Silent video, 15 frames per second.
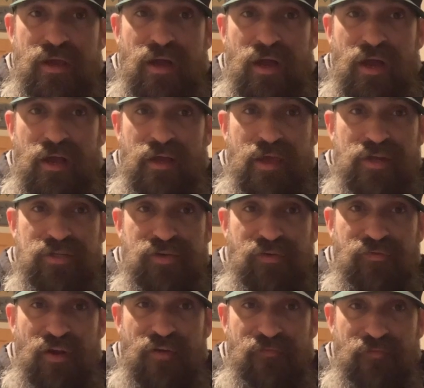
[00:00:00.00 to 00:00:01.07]
Uh, again, as your
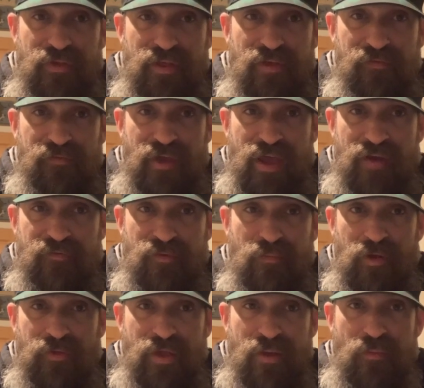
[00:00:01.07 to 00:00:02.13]
friend PhillyPhan from
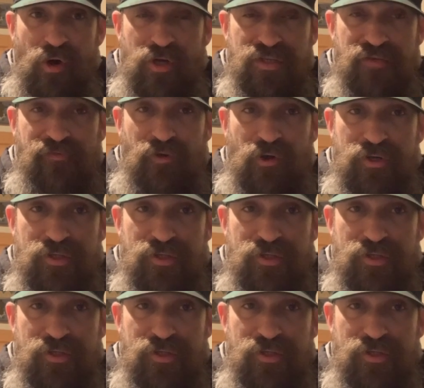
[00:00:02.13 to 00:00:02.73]
Monday, March the 1st,